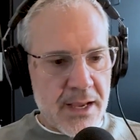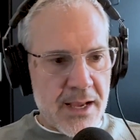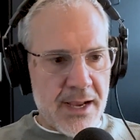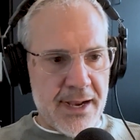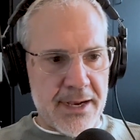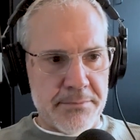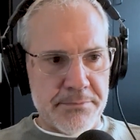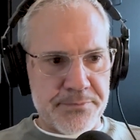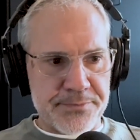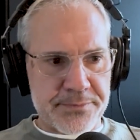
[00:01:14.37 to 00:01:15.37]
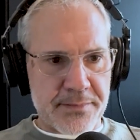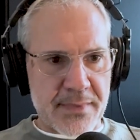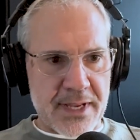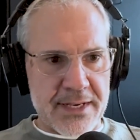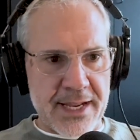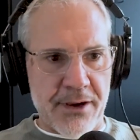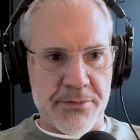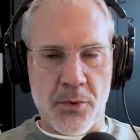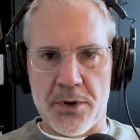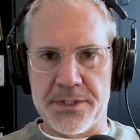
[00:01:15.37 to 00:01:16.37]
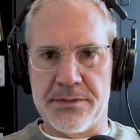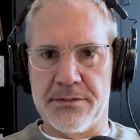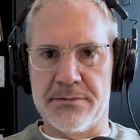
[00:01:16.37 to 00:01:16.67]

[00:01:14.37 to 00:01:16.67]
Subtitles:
Now, of course,